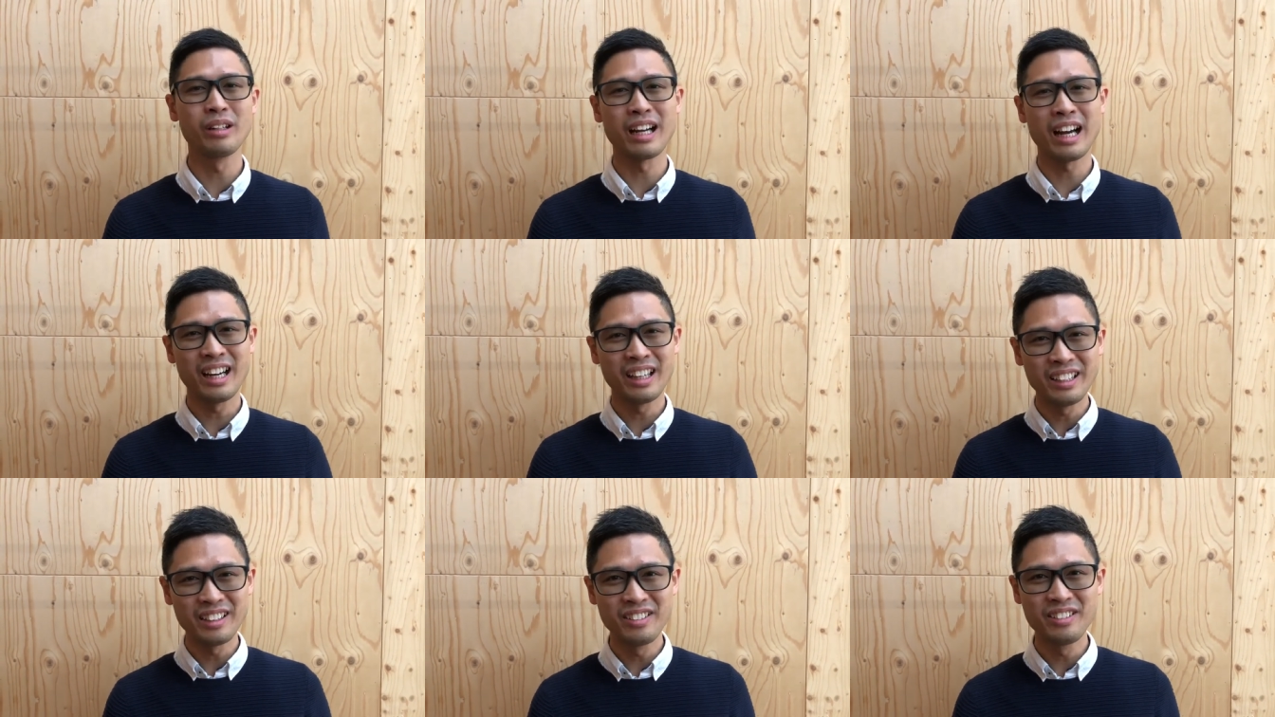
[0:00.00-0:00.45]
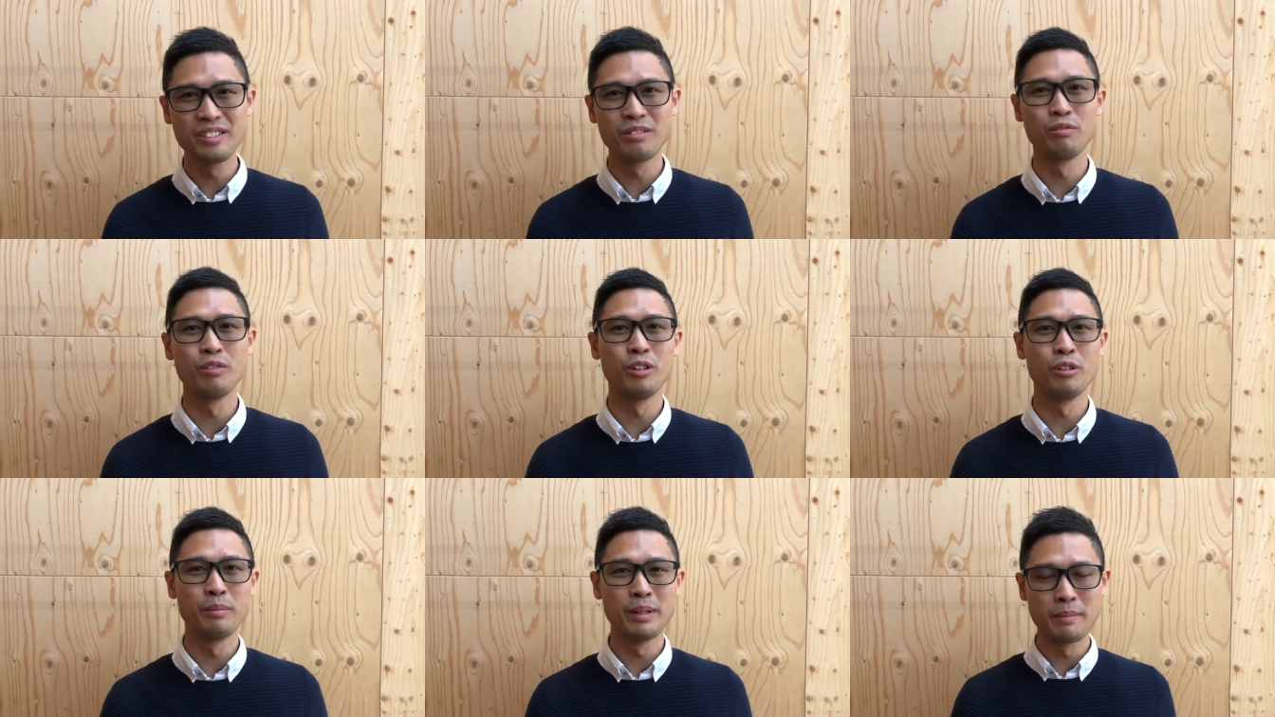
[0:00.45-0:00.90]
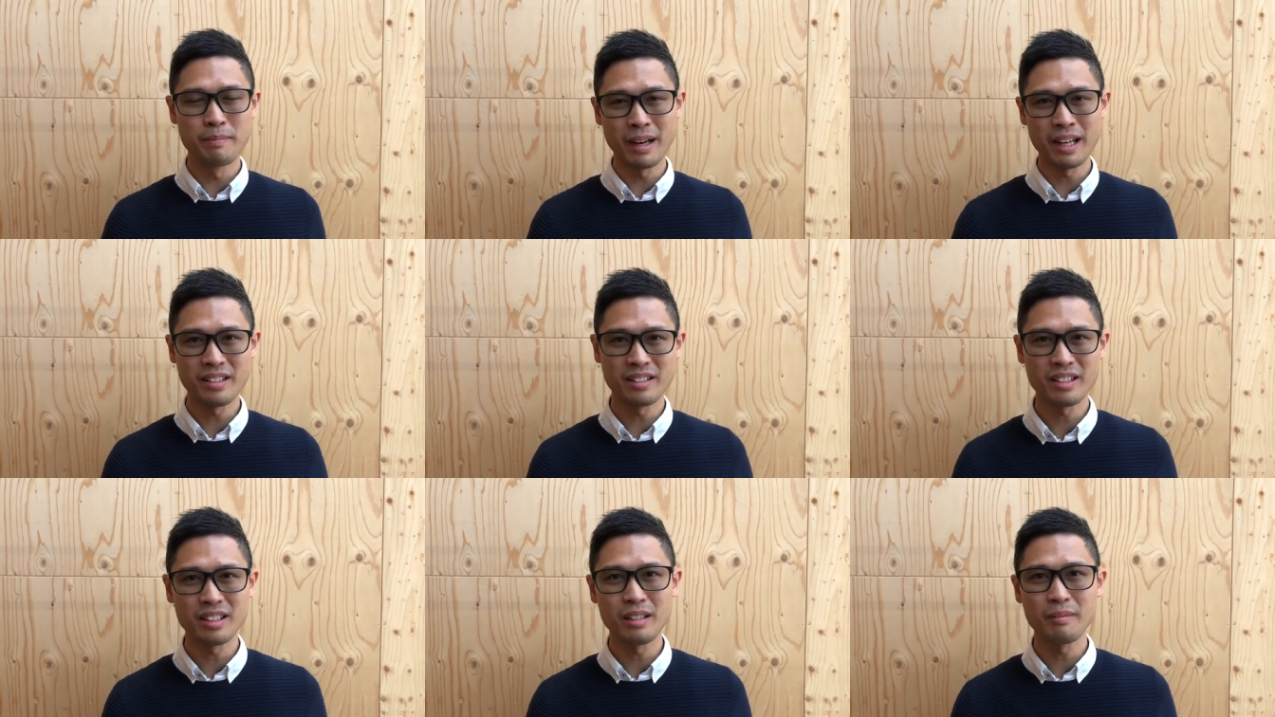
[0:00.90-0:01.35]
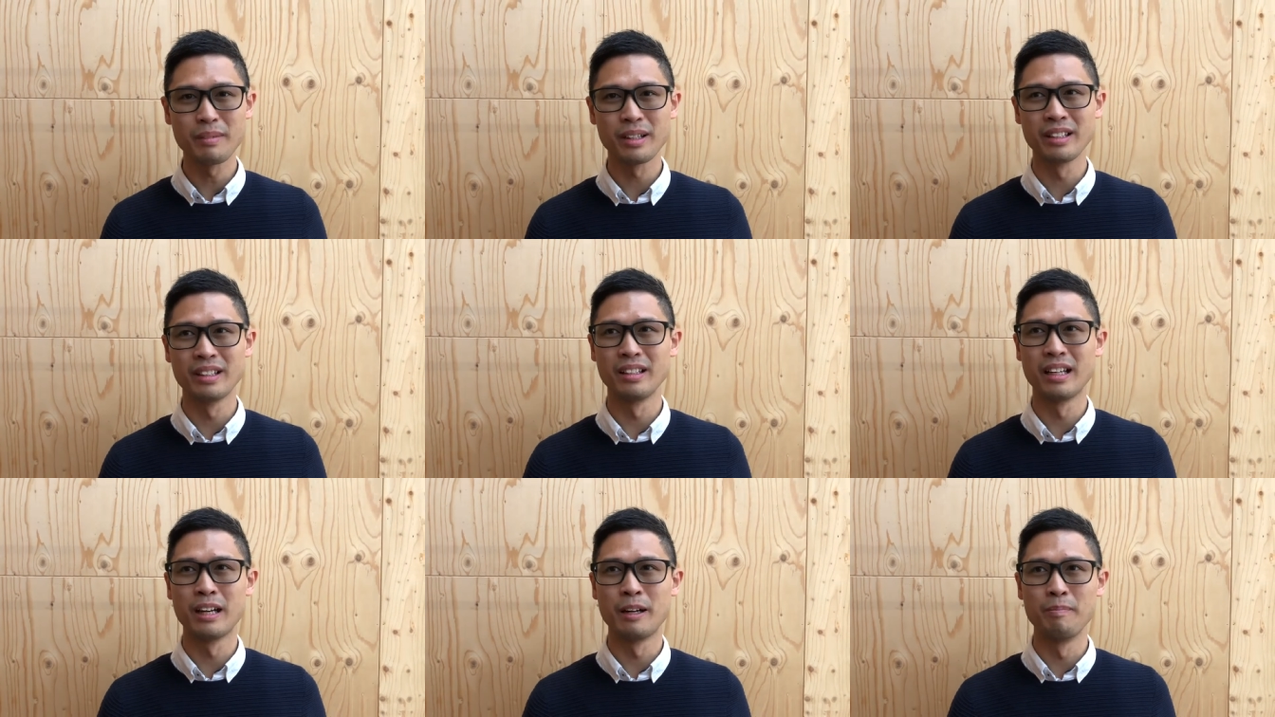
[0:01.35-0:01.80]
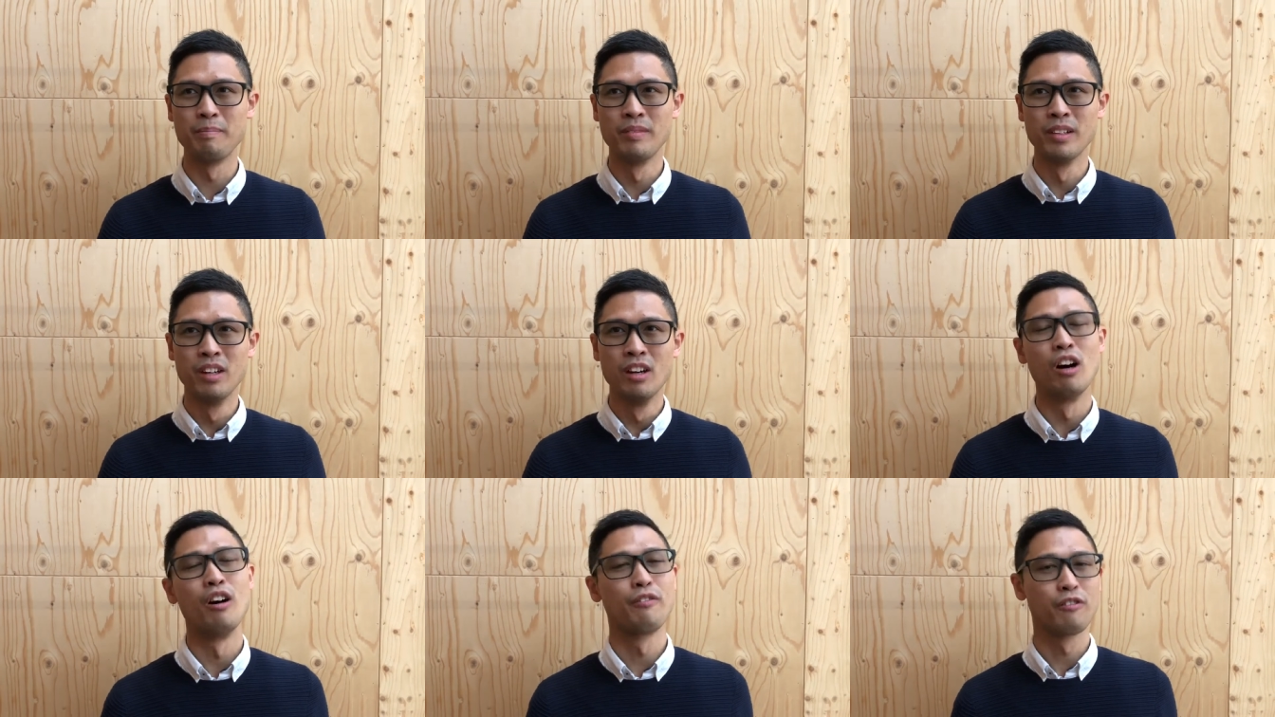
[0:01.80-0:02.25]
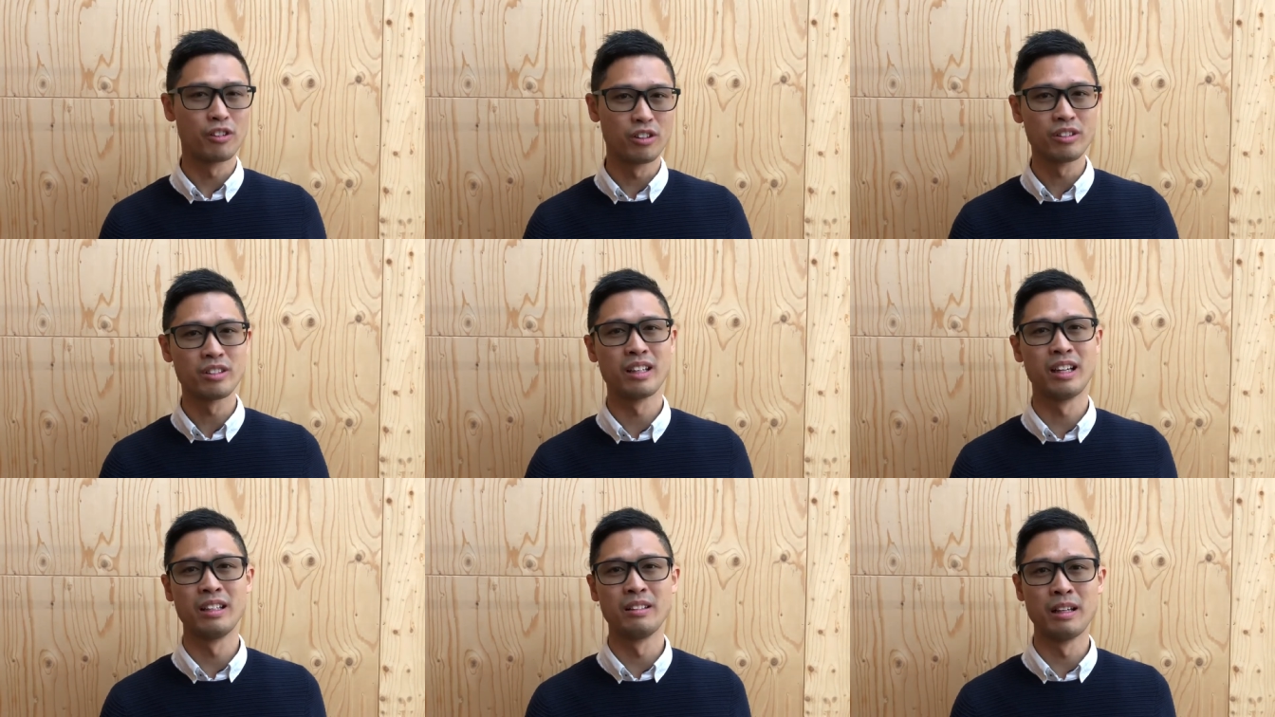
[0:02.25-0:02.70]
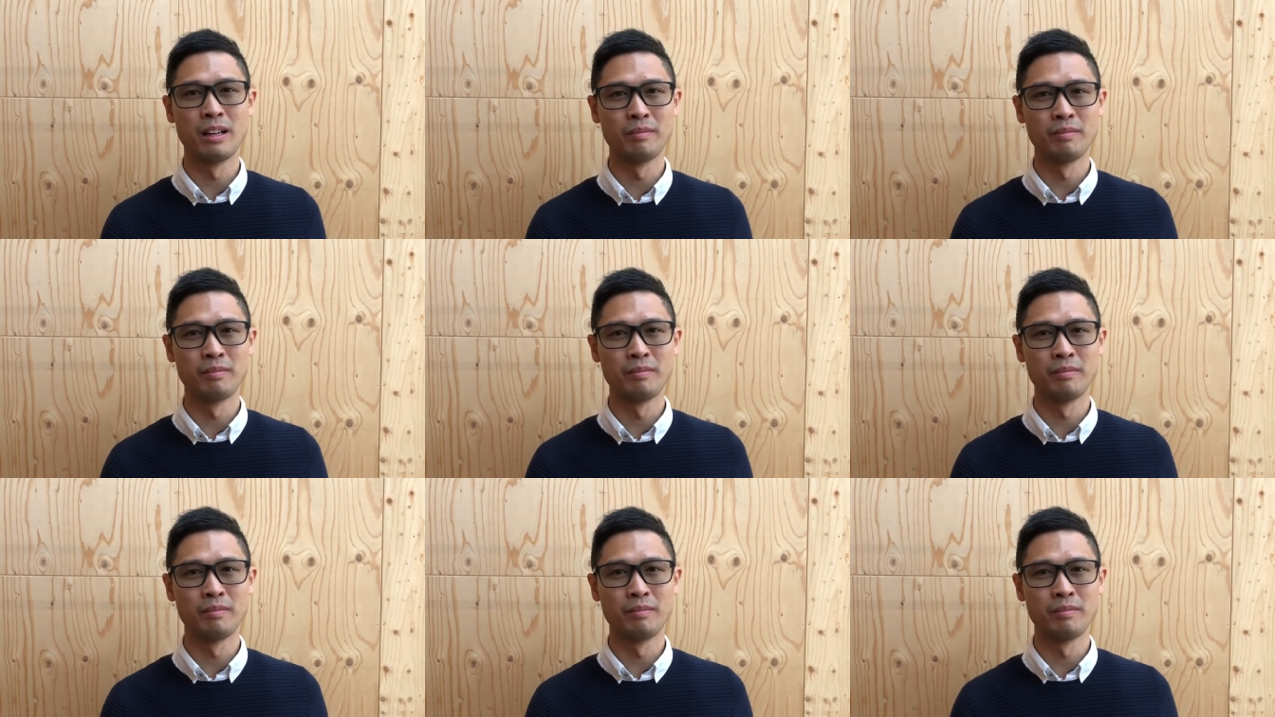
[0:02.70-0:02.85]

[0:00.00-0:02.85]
guidance will be better, but um, of course I,